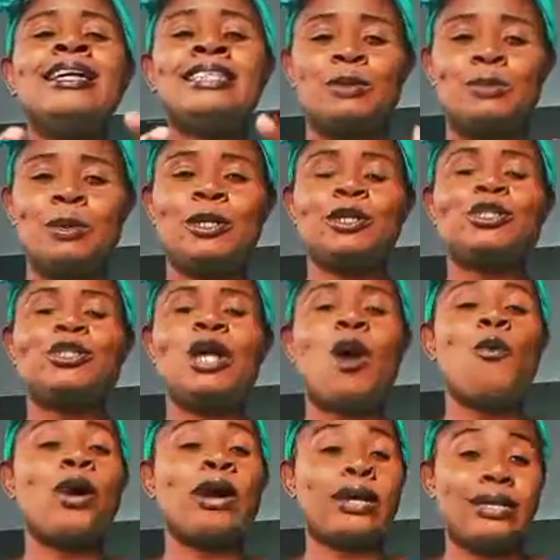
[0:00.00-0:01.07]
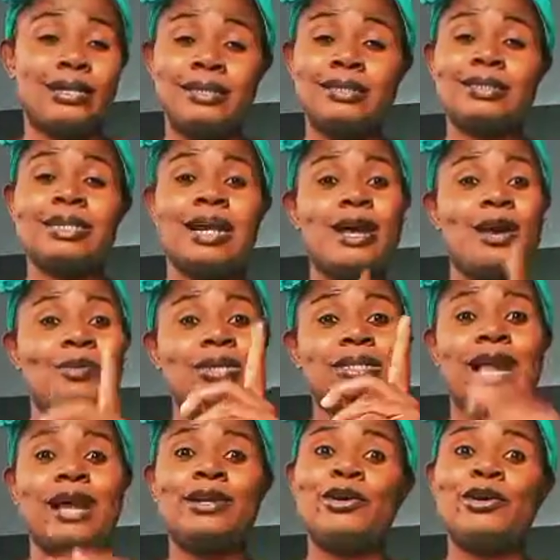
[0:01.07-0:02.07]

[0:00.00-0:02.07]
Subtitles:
spiritual work in this channel, which I